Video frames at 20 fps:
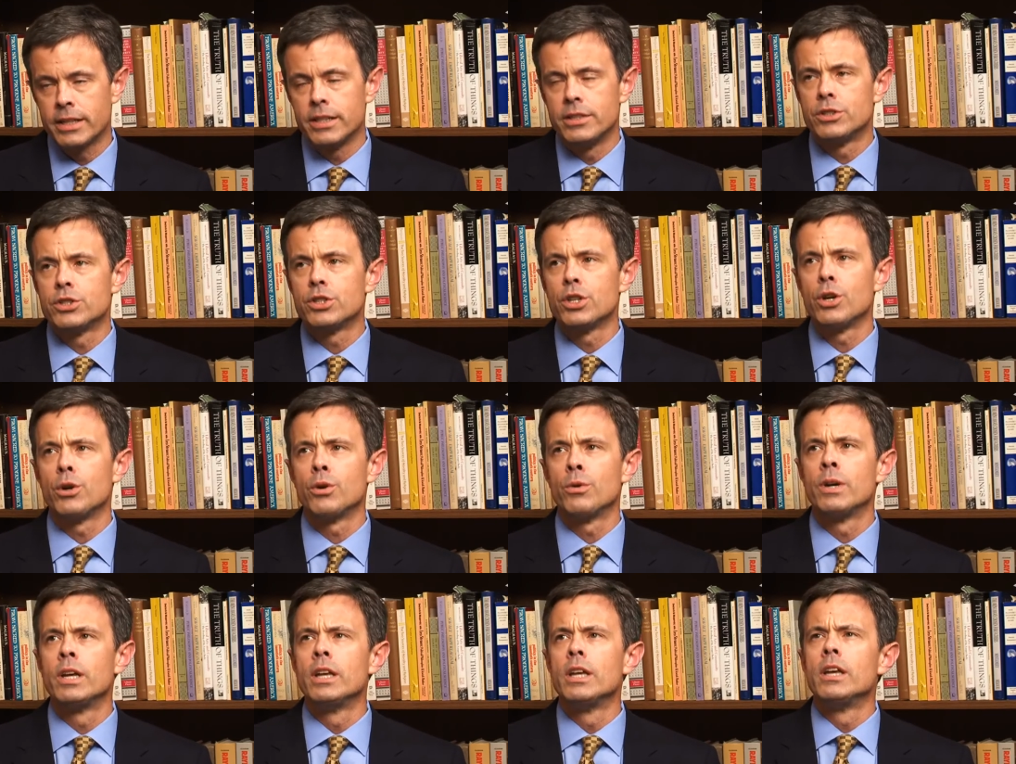And
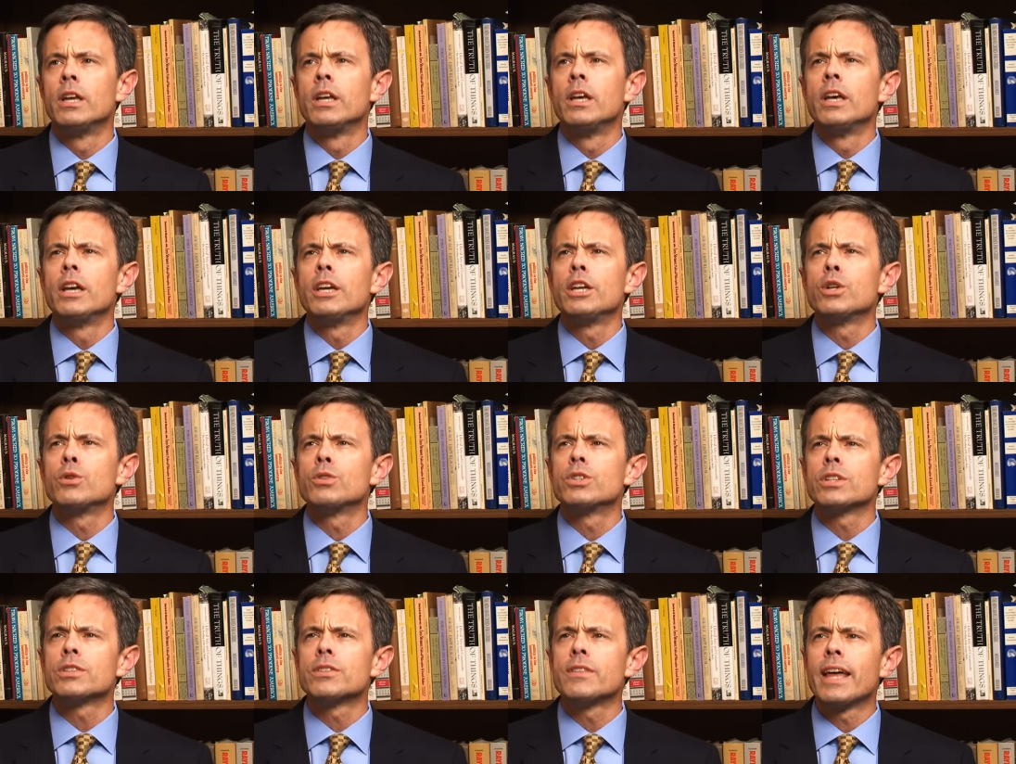so,
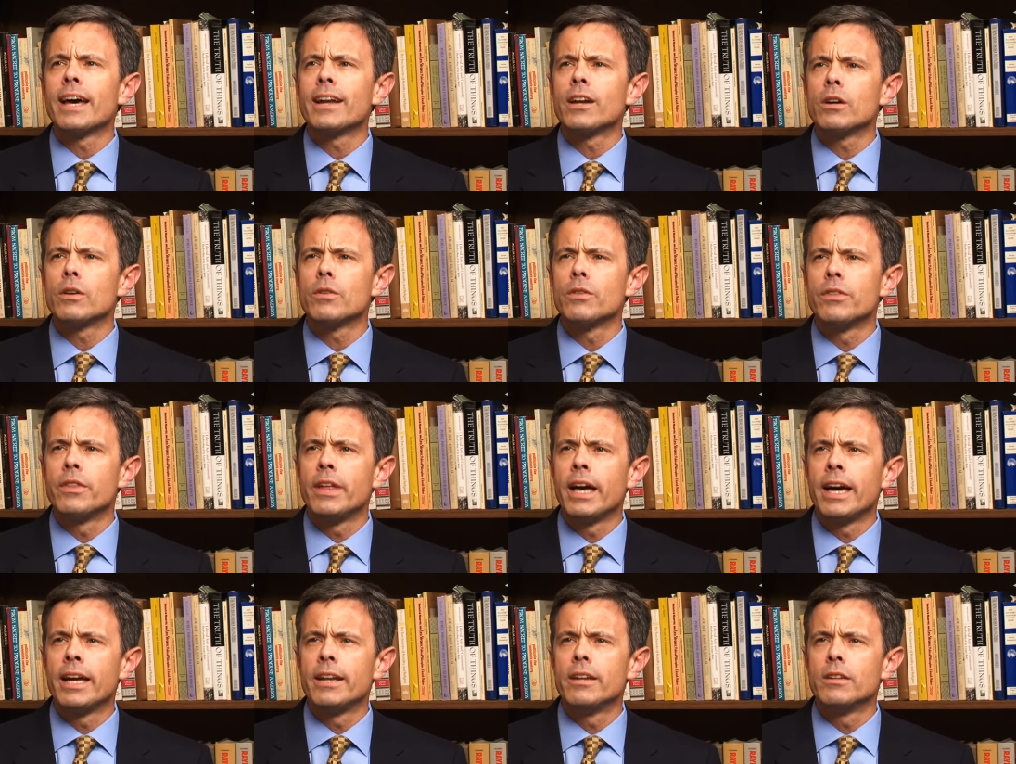just
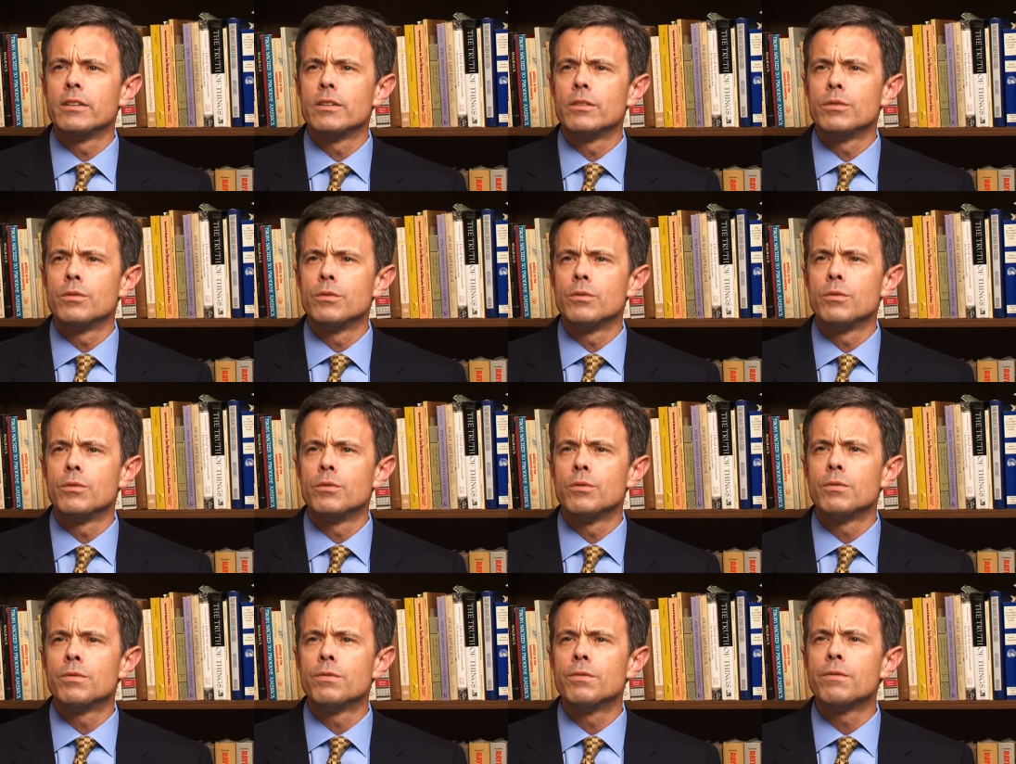that
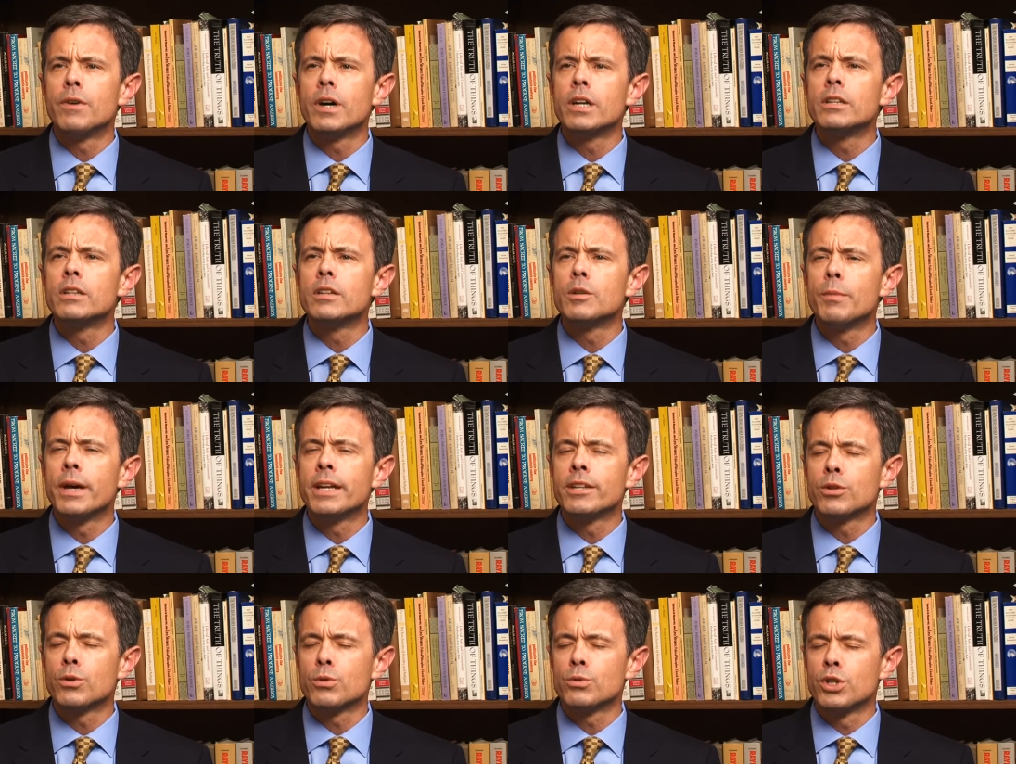
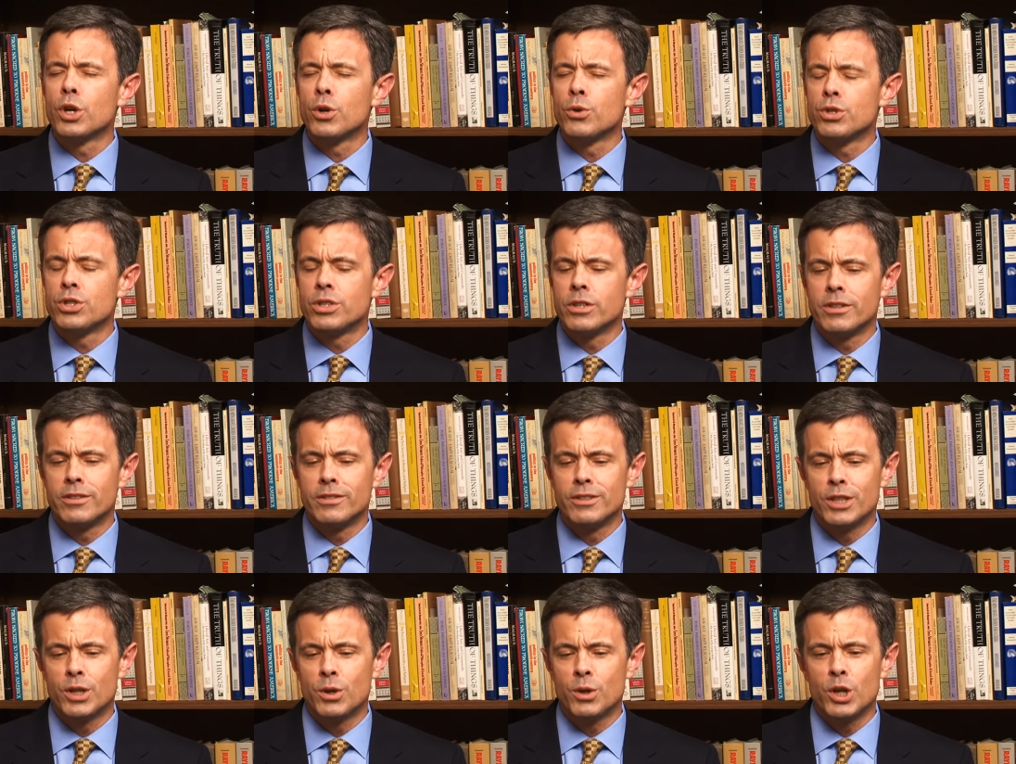fundamental
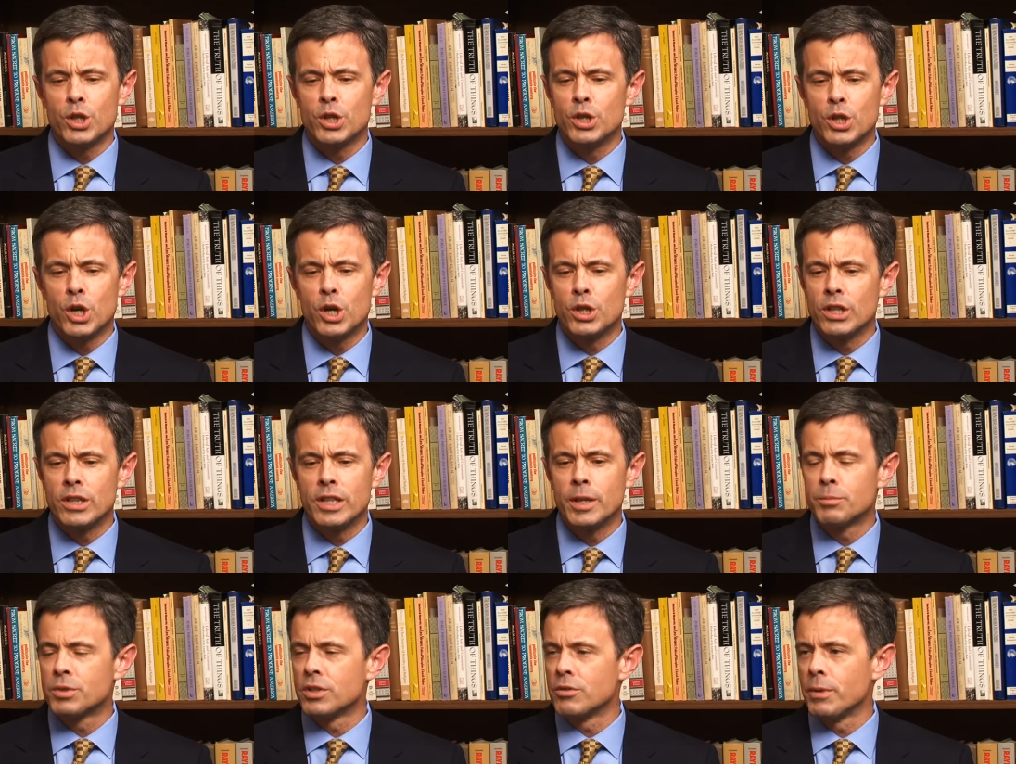notion, on the
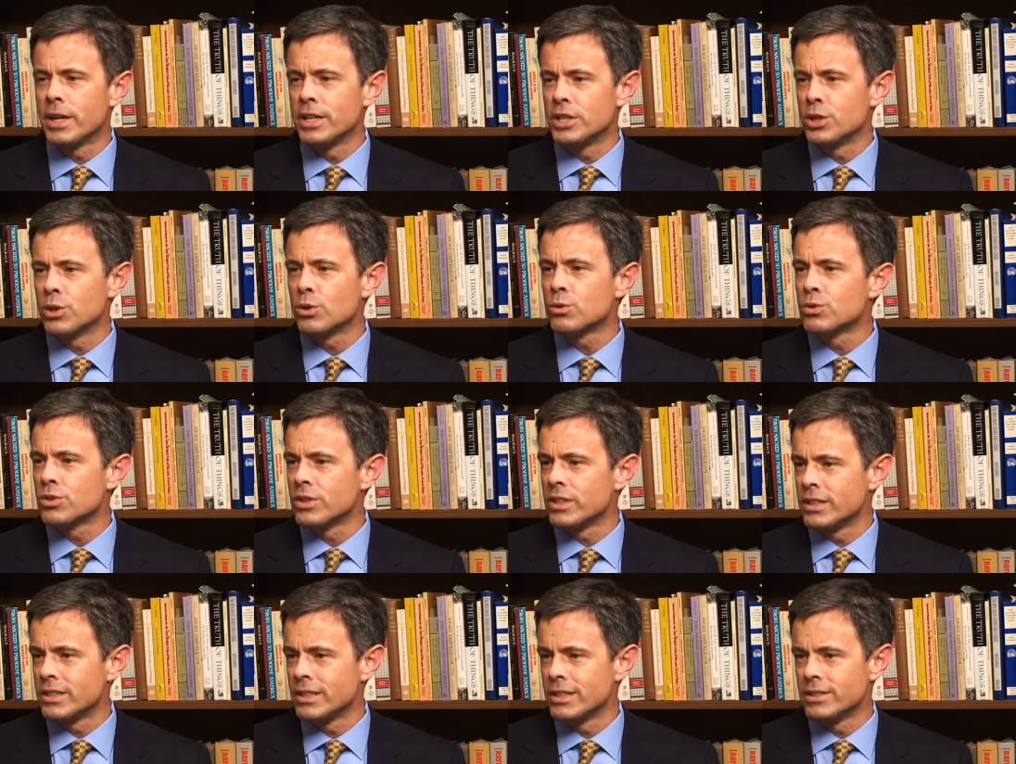lips of my
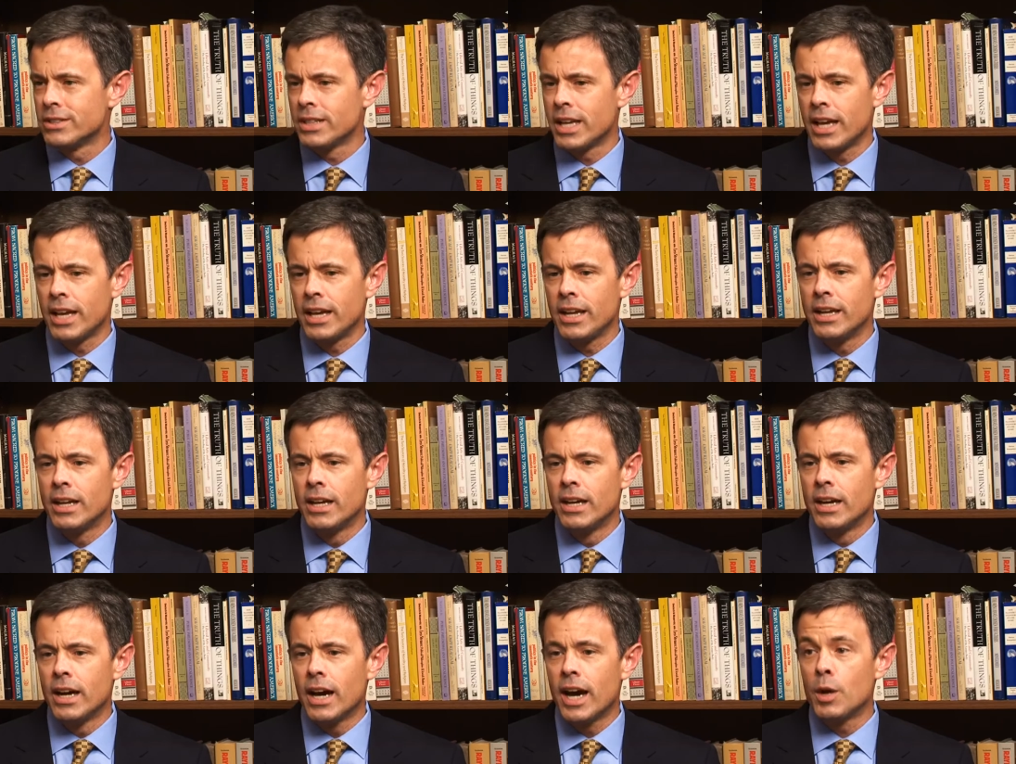children to say,
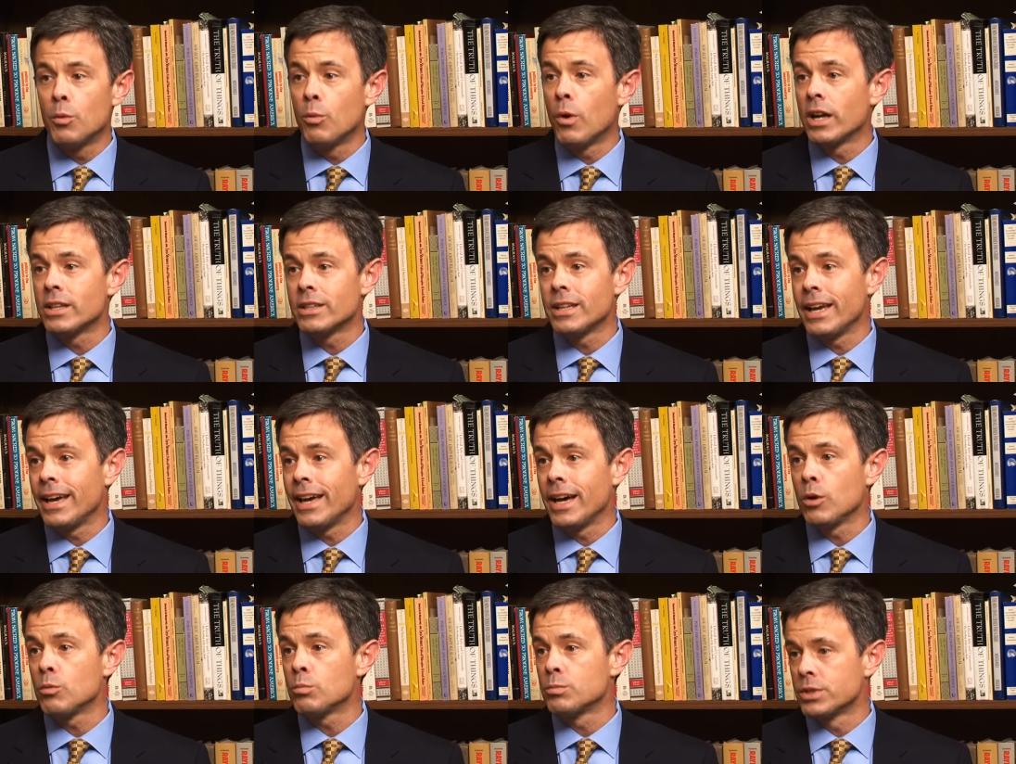I want to
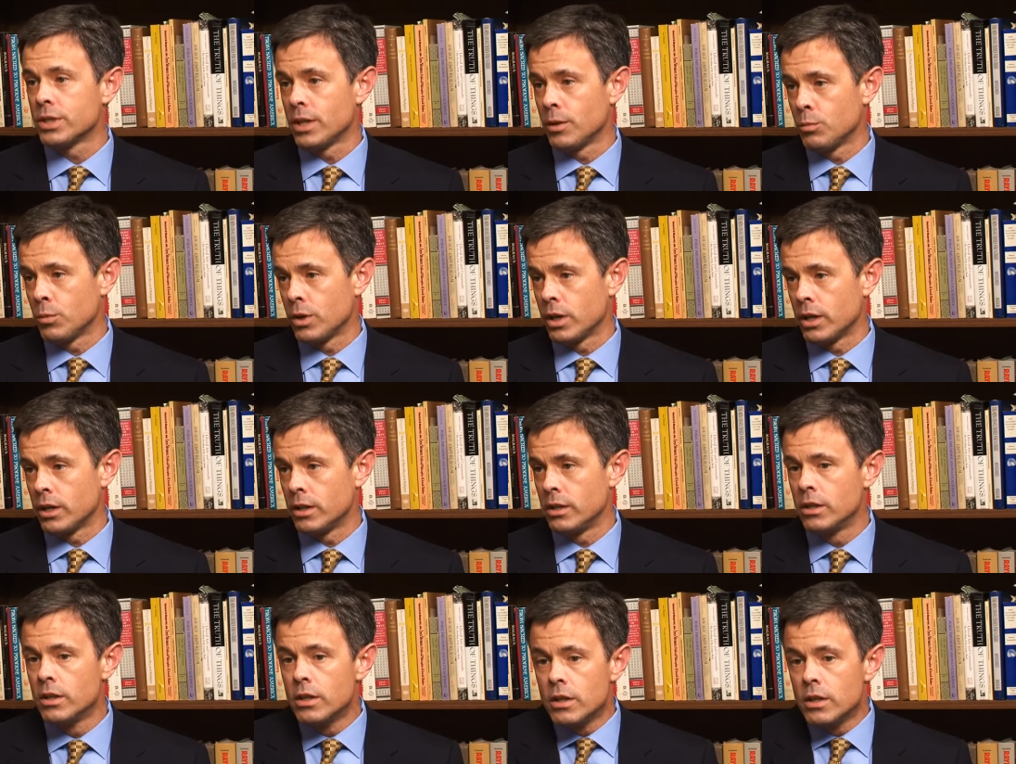help someone,